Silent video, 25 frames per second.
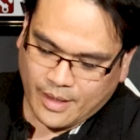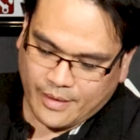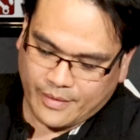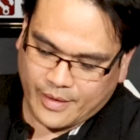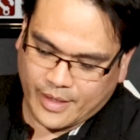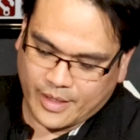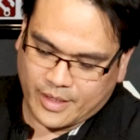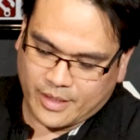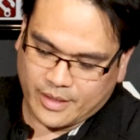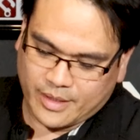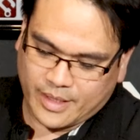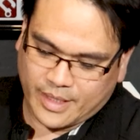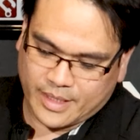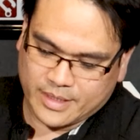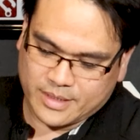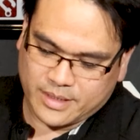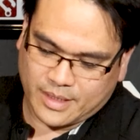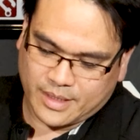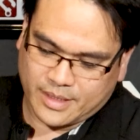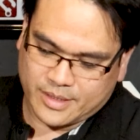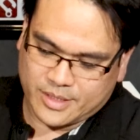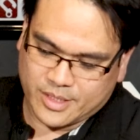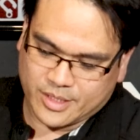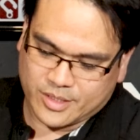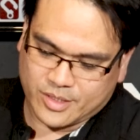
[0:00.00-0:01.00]
that you can
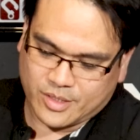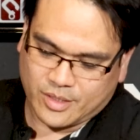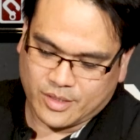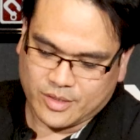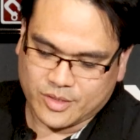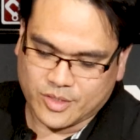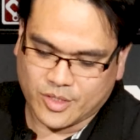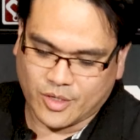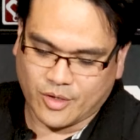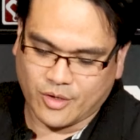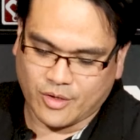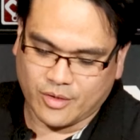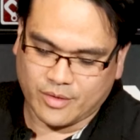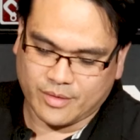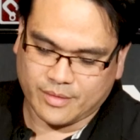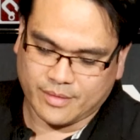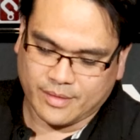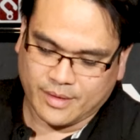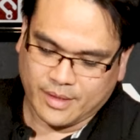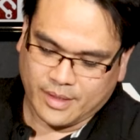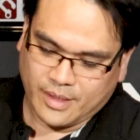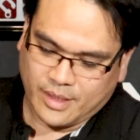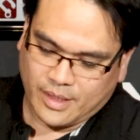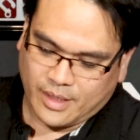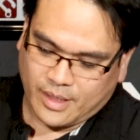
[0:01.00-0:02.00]
easily just turn
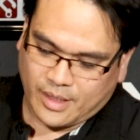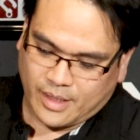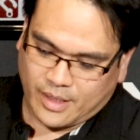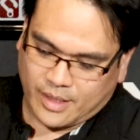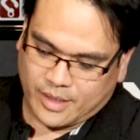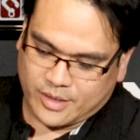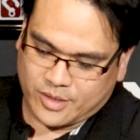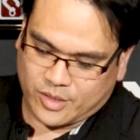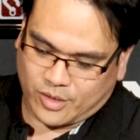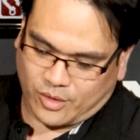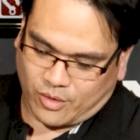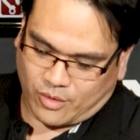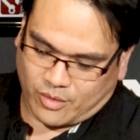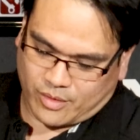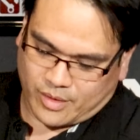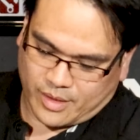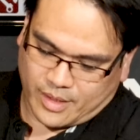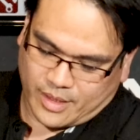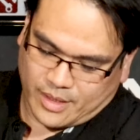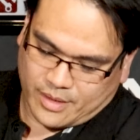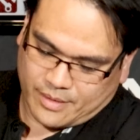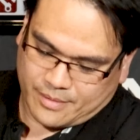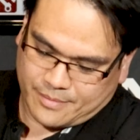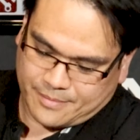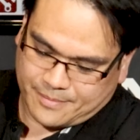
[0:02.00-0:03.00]
to lock it
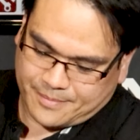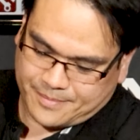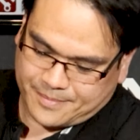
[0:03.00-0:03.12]
in.